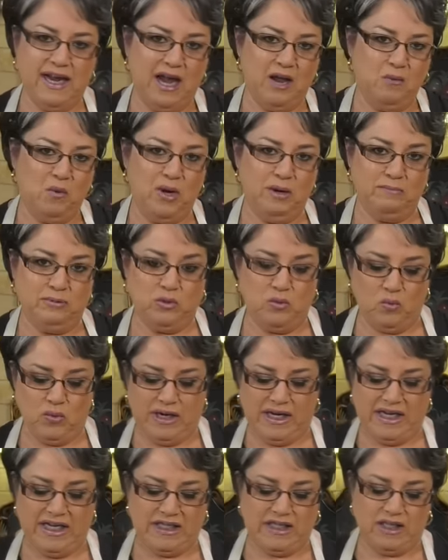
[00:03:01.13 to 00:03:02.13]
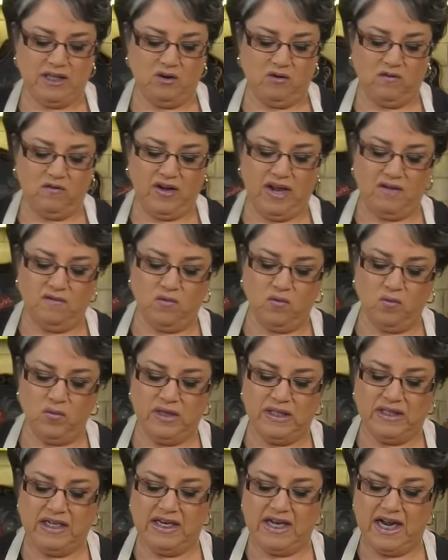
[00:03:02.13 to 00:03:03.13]
I want them to release their flavor
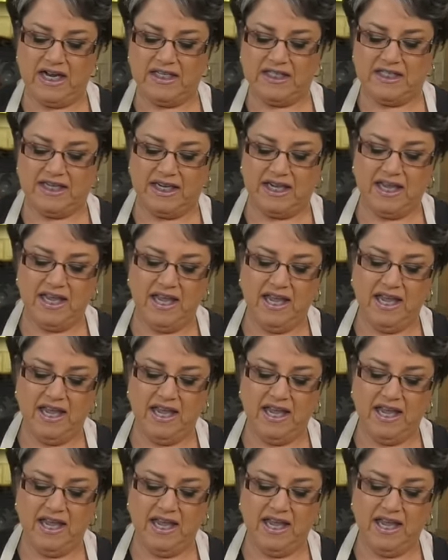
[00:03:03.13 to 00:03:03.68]
really nicely